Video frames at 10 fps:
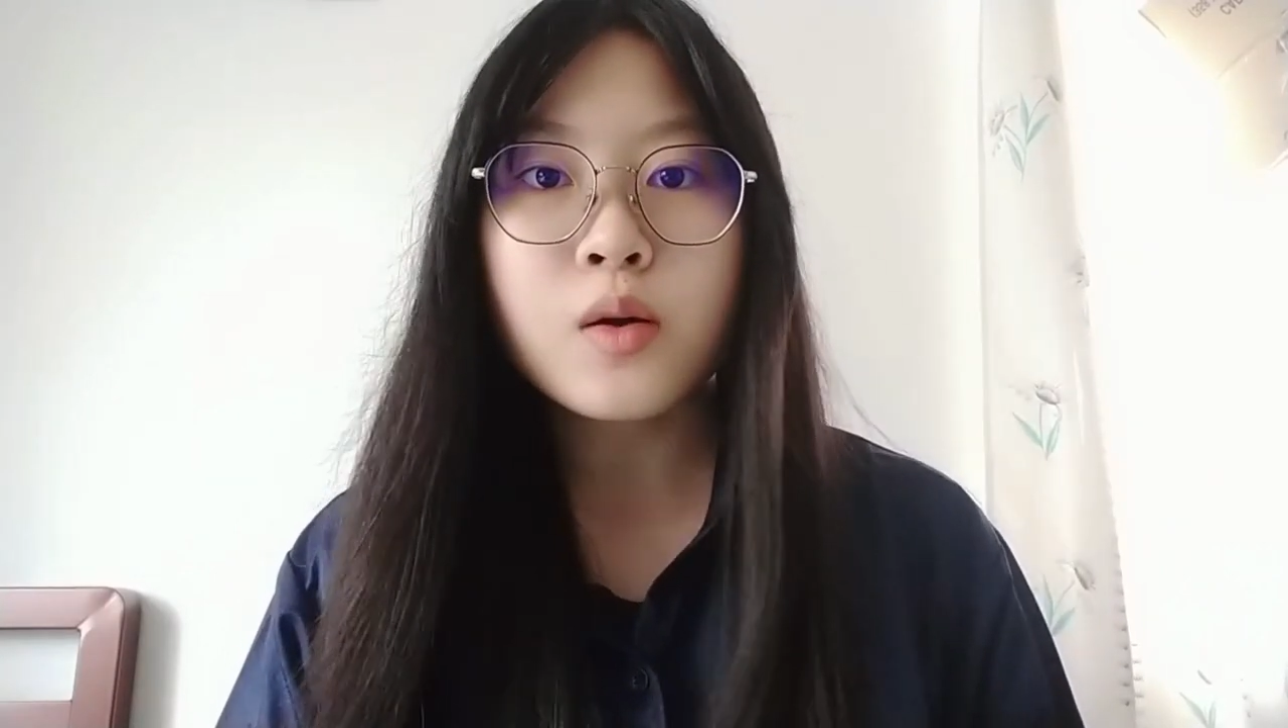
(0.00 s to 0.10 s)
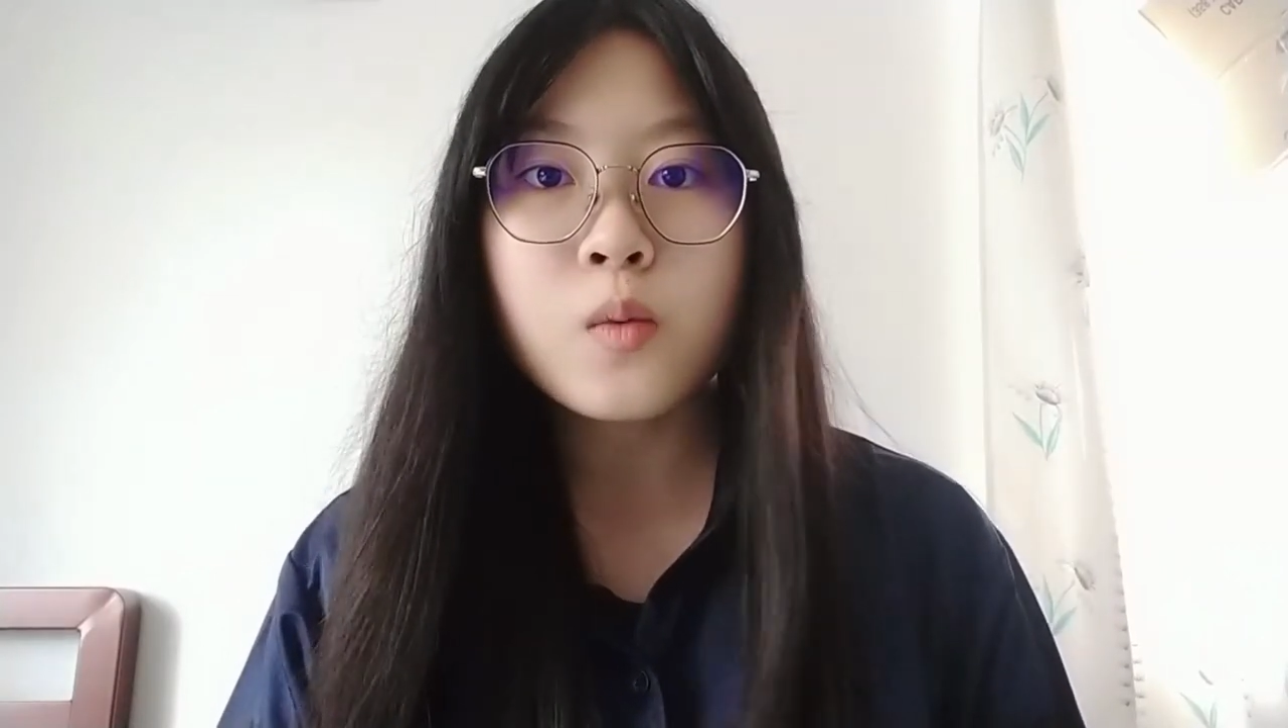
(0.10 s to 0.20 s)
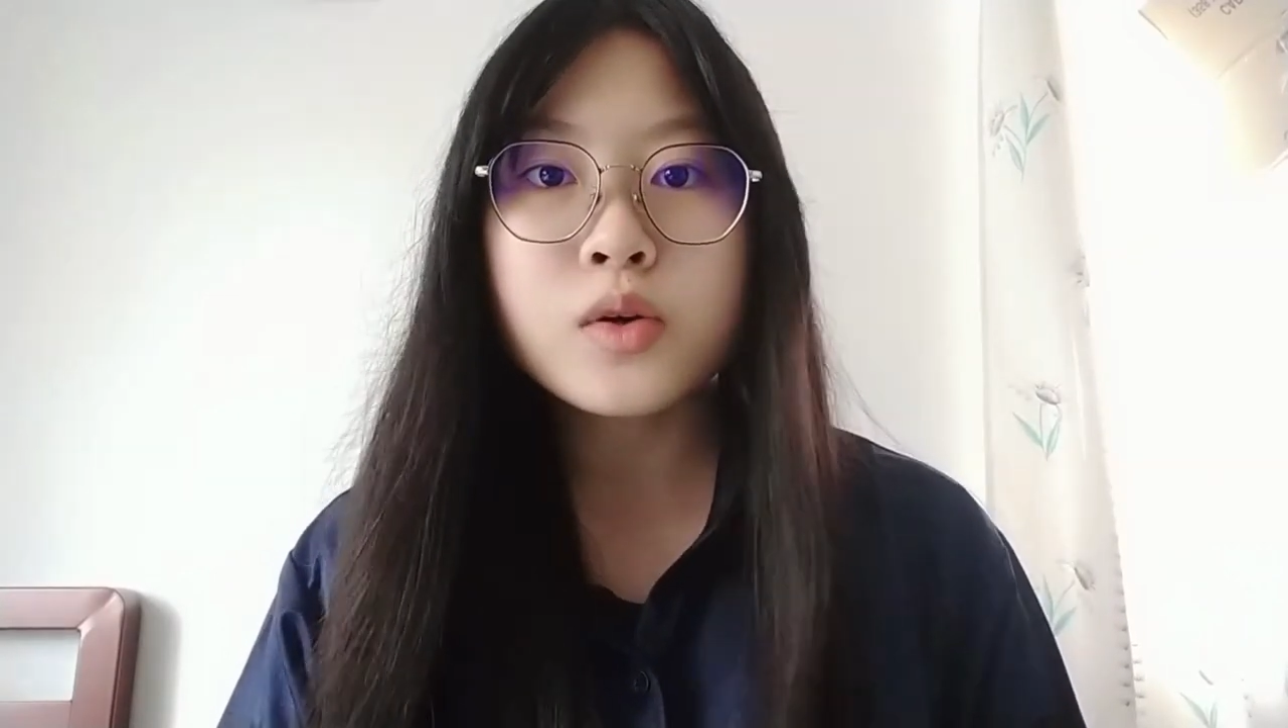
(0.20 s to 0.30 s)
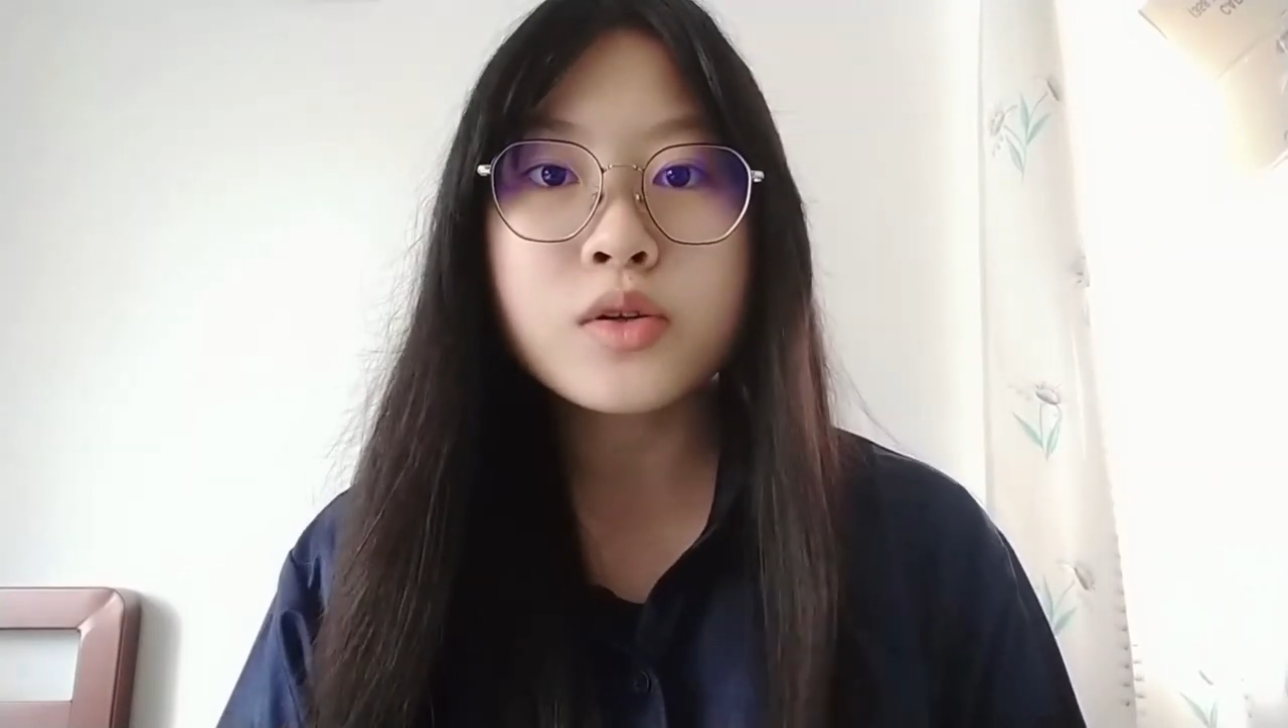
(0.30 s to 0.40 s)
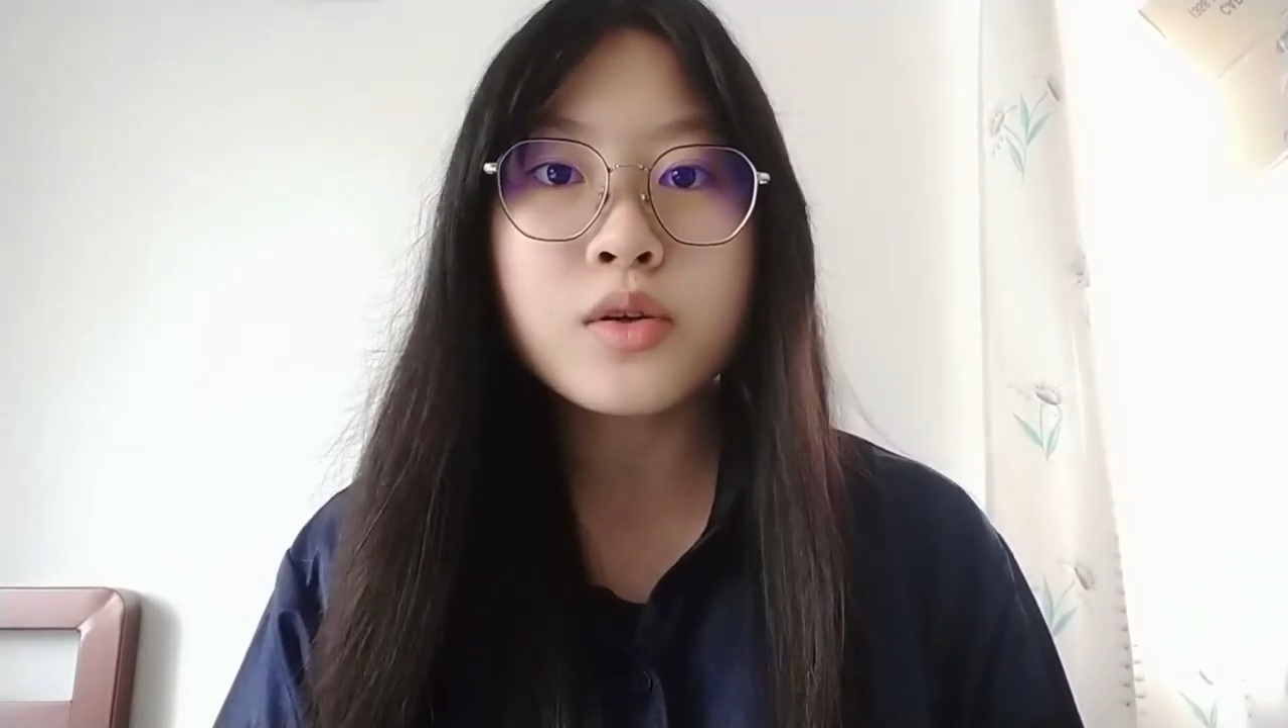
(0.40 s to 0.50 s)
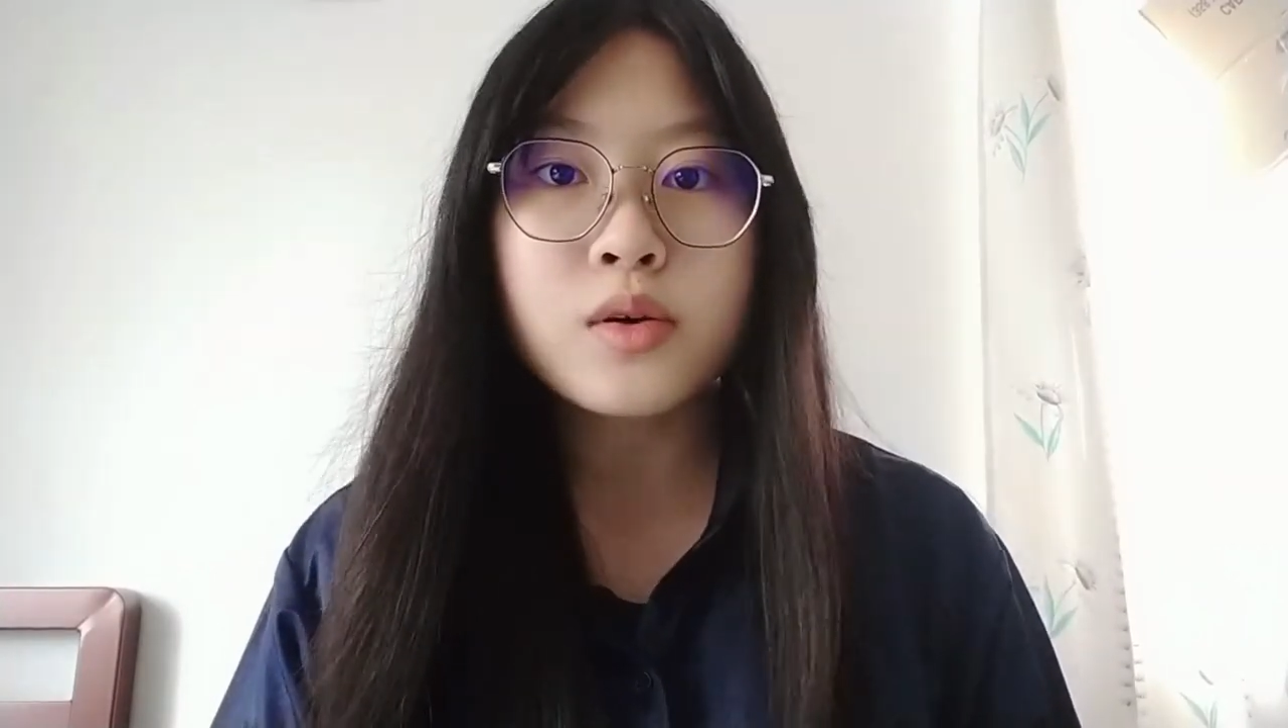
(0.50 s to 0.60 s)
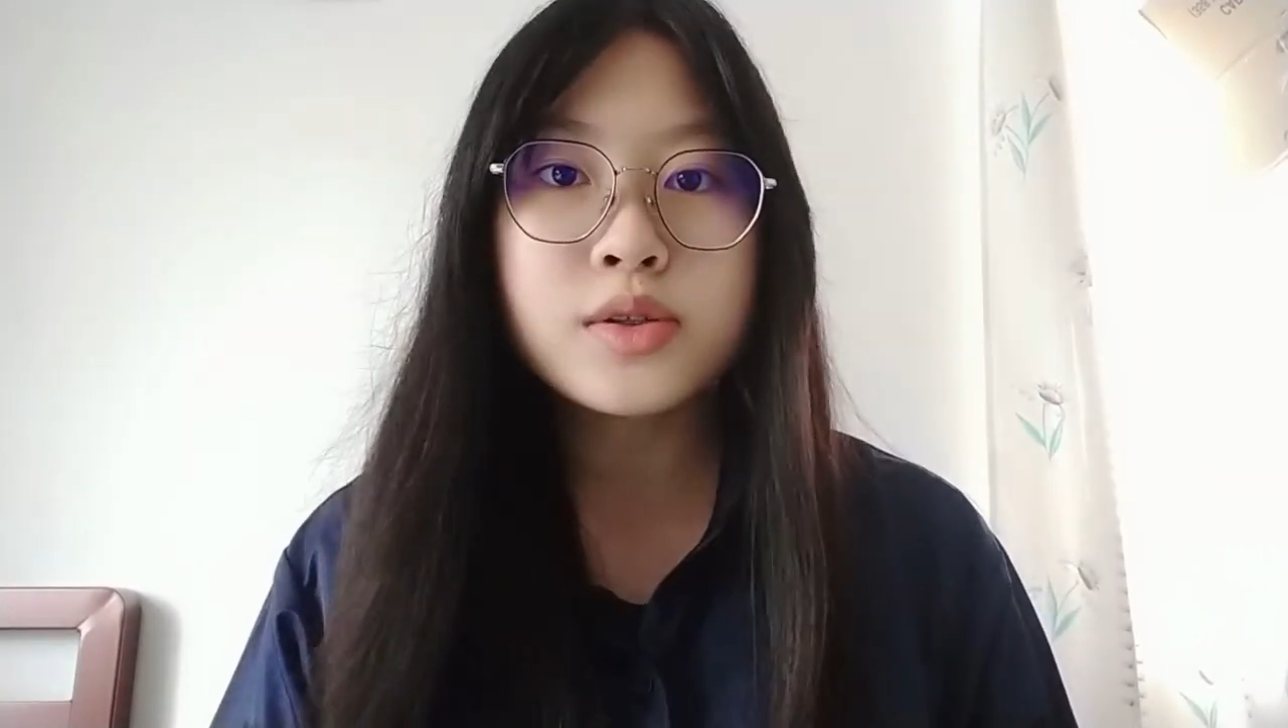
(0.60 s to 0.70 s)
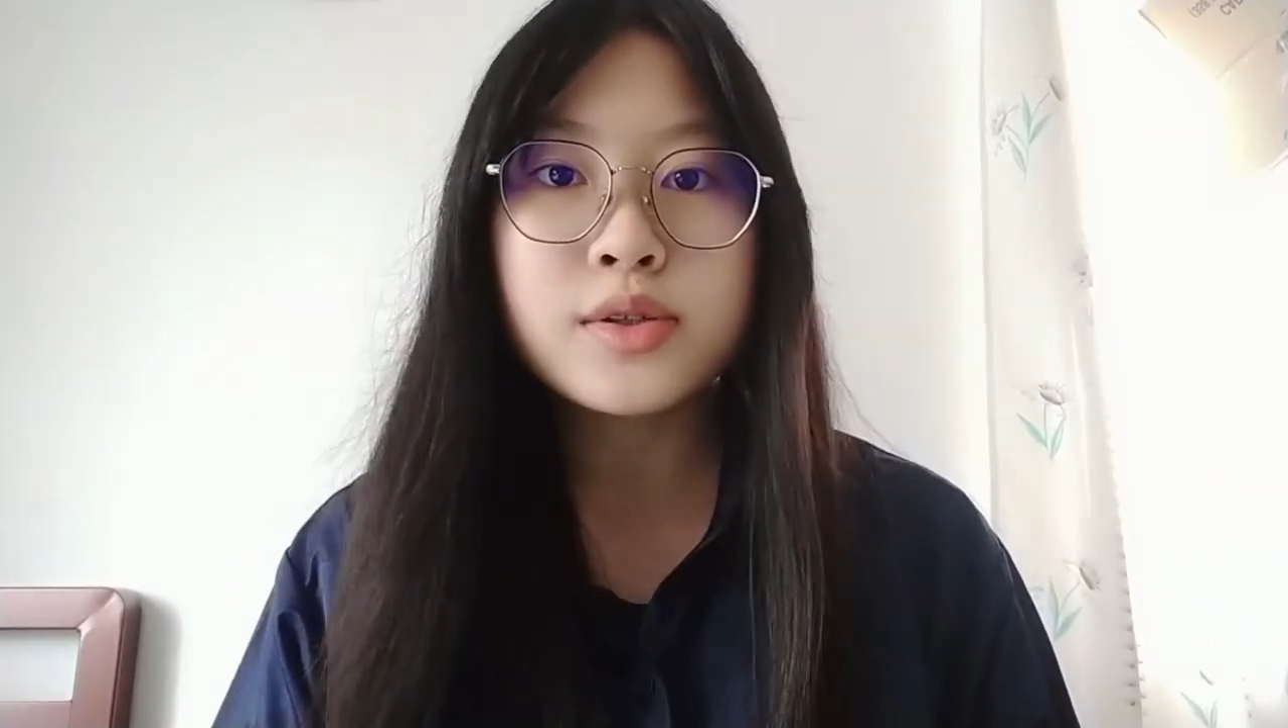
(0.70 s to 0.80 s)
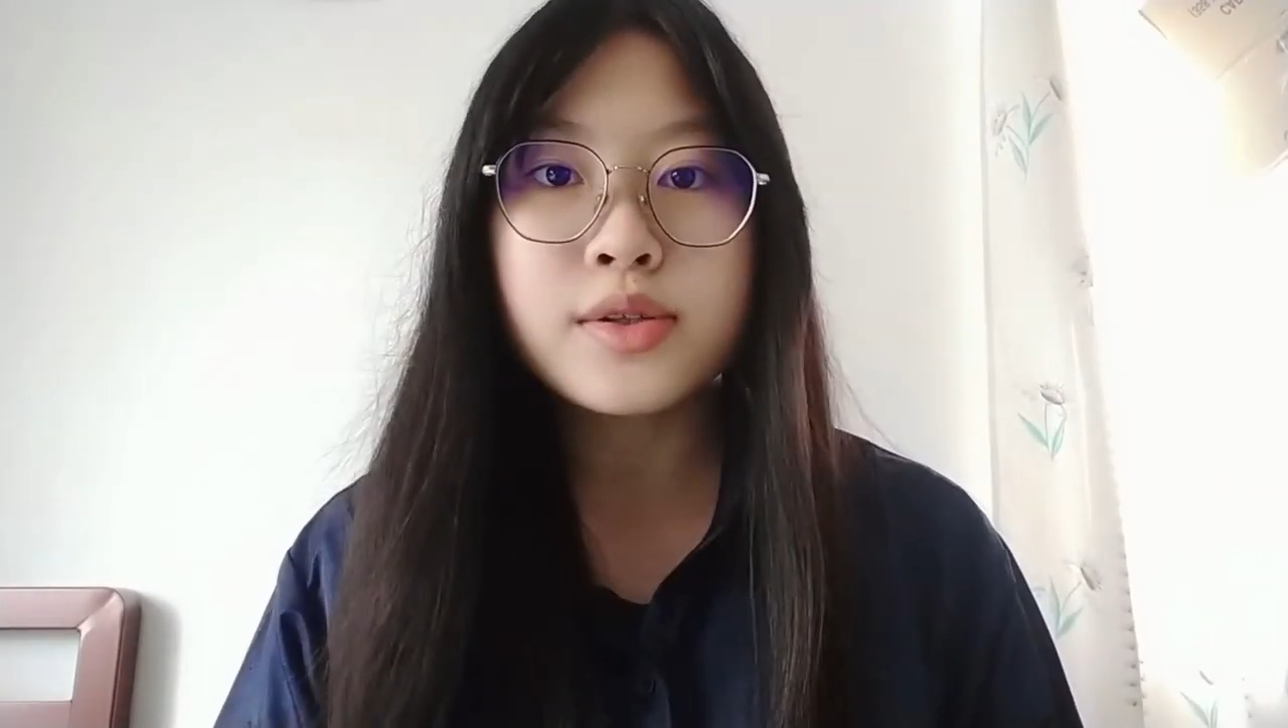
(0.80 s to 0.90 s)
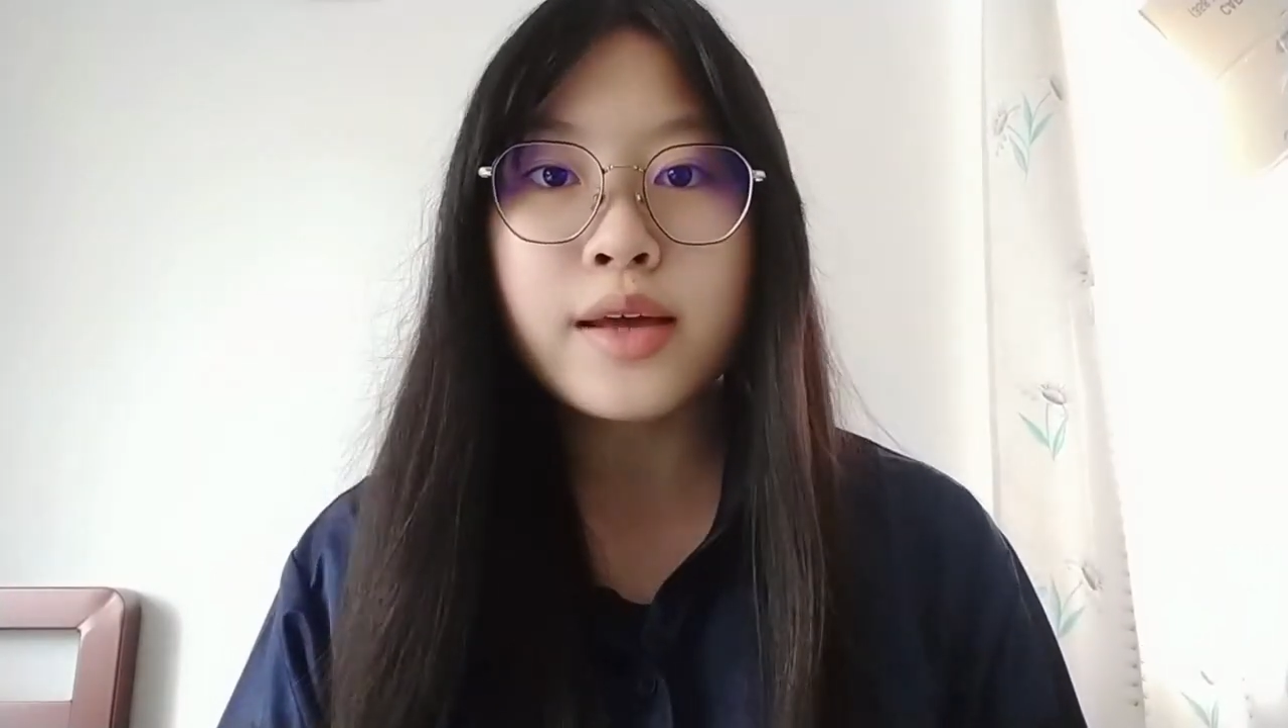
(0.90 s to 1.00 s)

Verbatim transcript: and overdose